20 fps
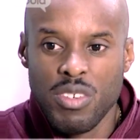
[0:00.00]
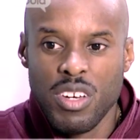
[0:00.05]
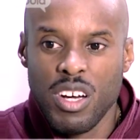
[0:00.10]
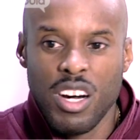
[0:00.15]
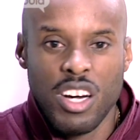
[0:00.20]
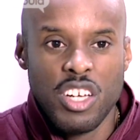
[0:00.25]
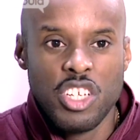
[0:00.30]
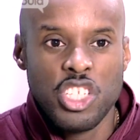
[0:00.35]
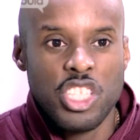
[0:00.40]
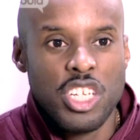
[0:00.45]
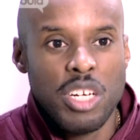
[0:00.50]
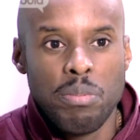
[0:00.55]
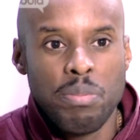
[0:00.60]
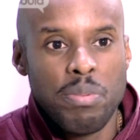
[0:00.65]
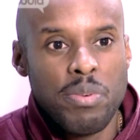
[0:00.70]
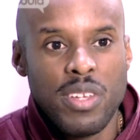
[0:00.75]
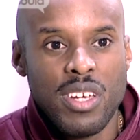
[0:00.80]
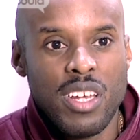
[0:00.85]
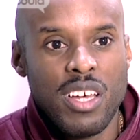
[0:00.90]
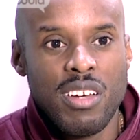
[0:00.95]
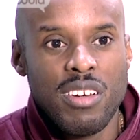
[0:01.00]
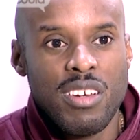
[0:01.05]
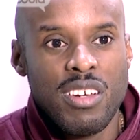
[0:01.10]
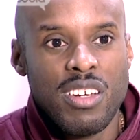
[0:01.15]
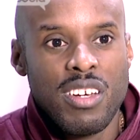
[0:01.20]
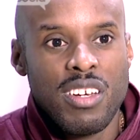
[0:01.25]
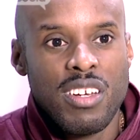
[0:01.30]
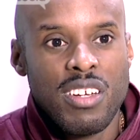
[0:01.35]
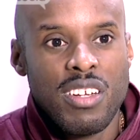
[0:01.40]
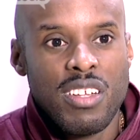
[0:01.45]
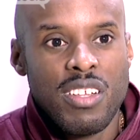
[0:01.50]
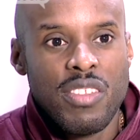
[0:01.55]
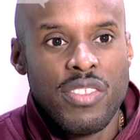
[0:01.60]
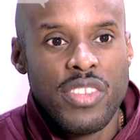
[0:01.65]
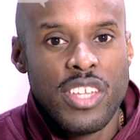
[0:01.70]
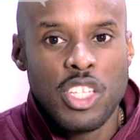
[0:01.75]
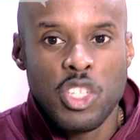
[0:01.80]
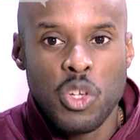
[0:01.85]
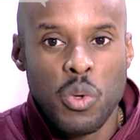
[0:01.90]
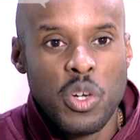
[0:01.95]
hardship, you know.
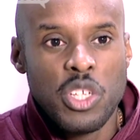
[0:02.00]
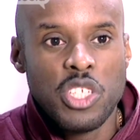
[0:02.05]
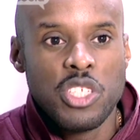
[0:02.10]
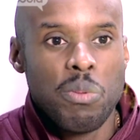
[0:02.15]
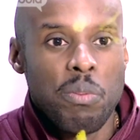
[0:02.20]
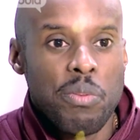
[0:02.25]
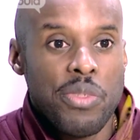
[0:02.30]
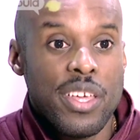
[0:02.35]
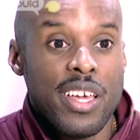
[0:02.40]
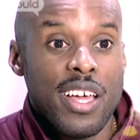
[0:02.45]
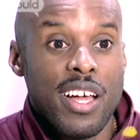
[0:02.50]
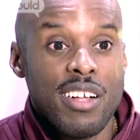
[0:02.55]
There's always something